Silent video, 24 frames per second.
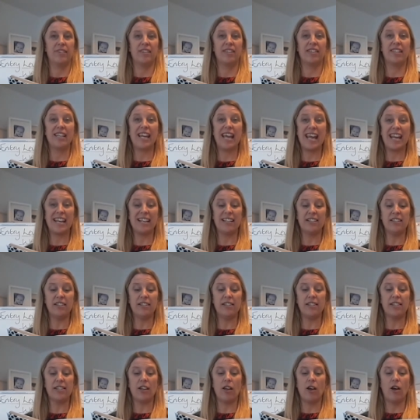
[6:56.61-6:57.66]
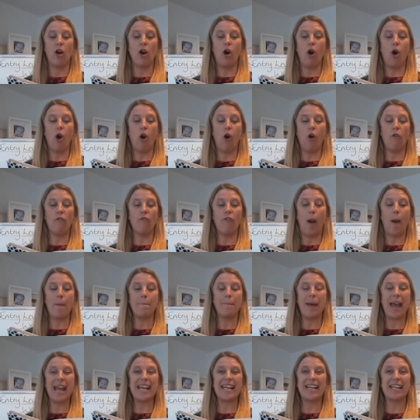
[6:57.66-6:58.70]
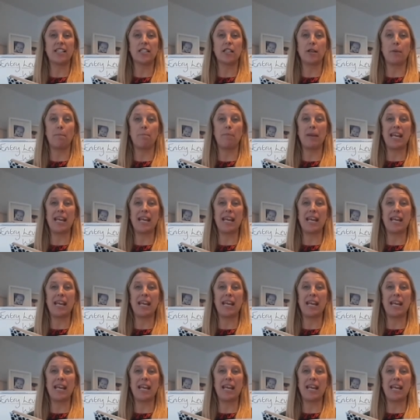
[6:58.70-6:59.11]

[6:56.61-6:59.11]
tins of baked